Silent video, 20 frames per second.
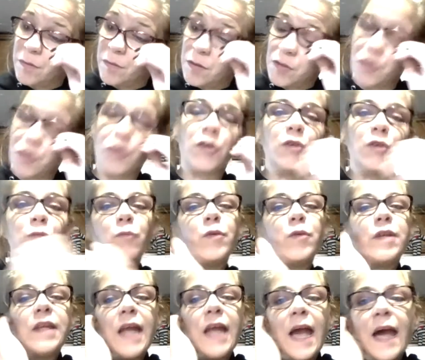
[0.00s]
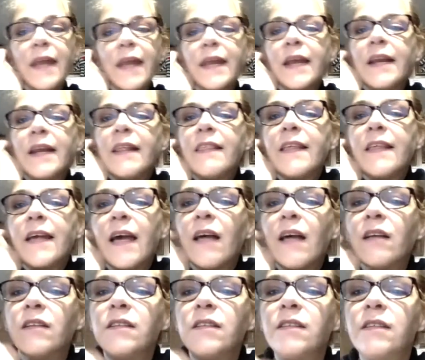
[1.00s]
So you wouldn't add anything
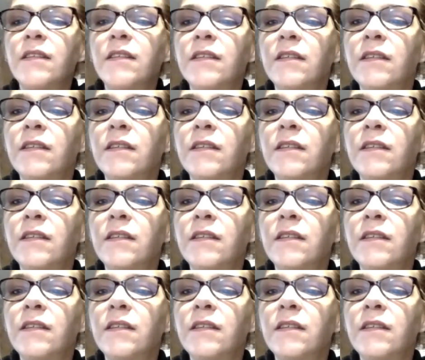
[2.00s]
else?